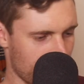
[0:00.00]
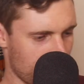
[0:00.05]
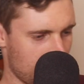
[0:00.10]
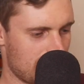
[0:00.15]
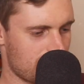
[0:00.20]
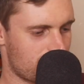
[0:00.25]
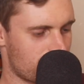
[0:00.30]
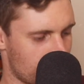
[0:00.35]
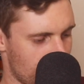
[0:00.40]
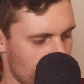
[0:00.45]

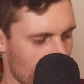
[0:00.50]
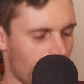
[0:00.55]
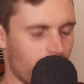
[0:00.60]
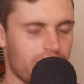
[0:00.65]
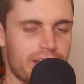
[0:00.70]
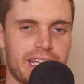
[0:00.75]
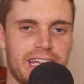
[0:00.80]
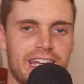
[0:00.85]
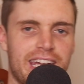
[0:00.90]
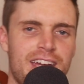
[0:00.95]
it's
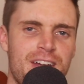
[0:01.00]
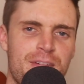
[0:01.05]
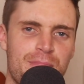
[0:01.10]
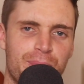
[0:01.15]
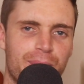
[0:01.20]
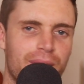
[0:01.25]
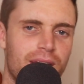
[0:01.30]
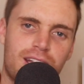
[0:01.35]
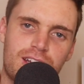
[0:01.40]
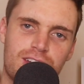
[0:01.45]
not here
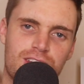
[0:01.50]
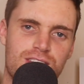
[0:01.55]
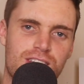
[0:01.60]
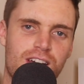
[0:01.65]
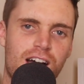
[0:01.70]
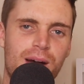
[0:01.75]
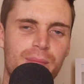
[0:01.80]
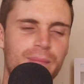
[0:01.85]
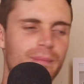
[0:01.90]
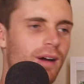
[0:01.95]
because
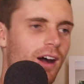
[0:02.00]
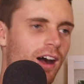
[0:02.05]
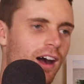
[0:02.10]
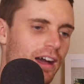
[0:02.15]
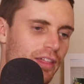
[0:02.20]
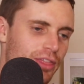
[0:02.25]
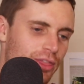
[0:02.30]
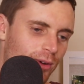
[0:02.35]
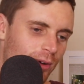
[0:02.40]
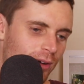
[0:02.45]

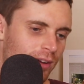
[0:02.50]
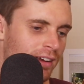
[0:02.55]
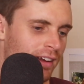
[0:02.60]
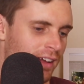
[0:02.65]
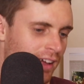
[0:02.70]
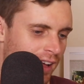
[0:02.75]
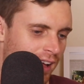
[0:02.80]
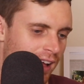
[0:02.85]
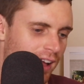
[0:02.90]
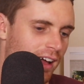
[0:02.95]
I thought
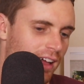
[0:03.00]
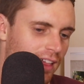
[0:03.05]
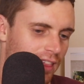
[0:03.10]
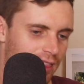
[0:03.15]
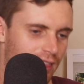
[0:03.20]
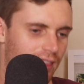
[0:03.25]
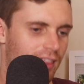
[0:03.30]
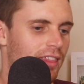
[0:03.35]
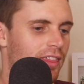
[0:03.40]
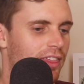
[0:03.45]

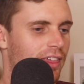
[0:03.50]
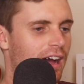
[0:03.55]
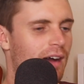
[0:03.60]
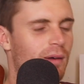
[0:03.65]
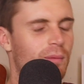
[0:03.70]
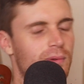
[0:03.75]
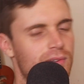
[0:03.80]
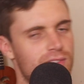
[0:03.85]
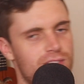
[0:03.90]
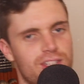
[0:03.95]

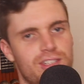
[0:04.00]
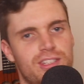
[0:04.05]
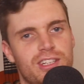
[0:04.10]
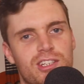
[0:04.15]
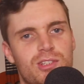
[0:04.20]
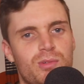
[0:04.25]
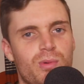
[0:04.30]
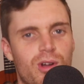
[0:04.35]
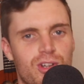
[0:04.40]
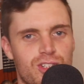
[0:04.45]
that was the
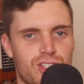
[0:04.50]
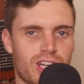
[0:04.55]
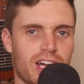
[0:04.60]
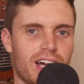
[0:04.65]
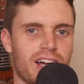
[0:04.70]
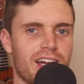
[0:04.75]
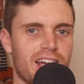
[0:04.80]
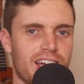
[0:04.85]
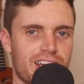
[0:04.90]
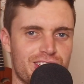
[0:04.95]

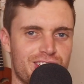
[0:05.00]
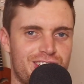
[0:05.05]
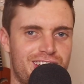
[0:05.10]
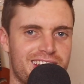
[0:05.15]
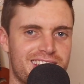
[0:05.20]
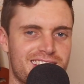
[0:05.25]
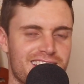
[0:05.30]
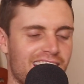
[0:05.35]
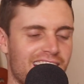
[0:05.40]
dishwasher." And she's